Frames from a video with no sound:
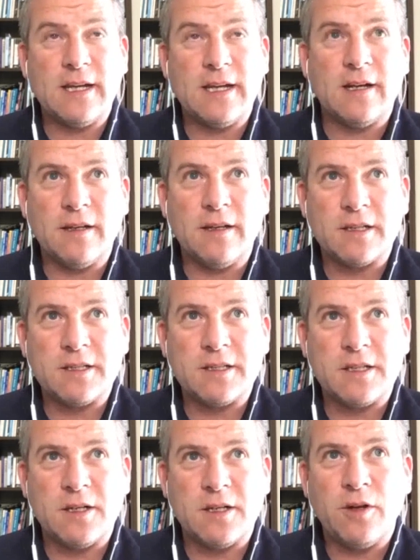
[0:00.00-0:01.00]
They had got knocked
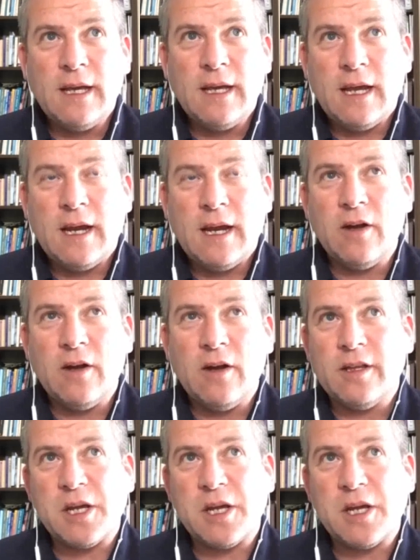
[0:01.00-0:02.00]
out earlier on
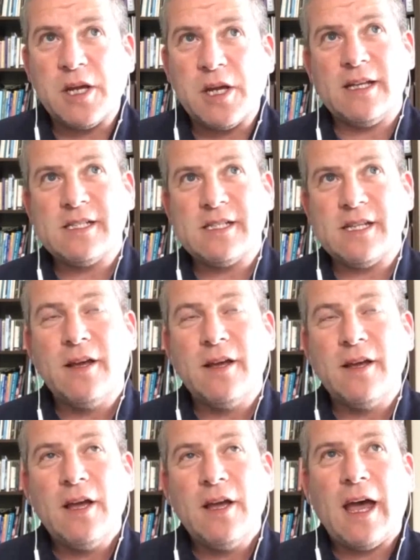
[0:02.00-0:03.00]
the championship, and they said,
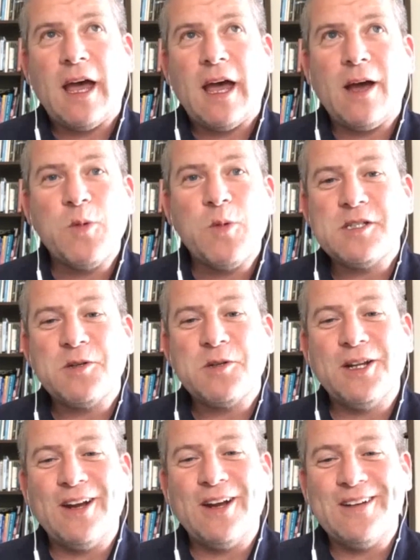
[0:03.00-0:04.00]
who wants to win an
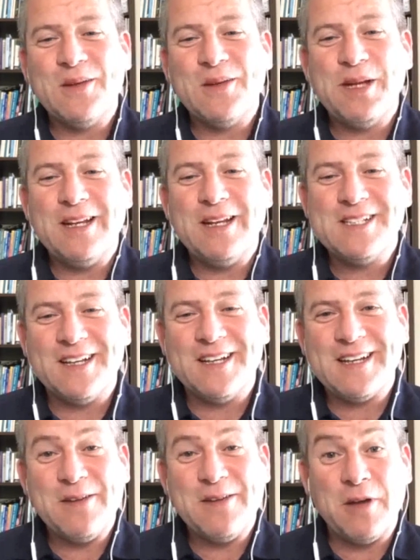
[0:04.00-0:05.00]
All-Ireland on a building
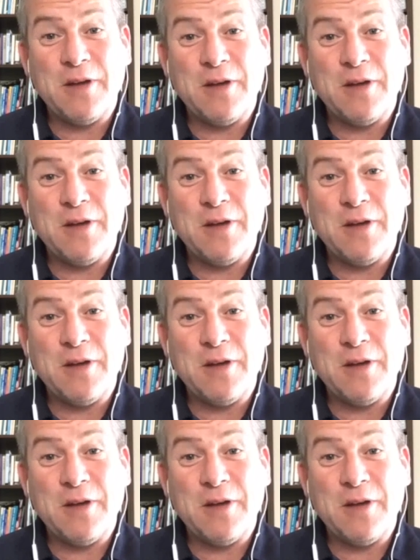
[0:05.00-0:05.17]
site anyway?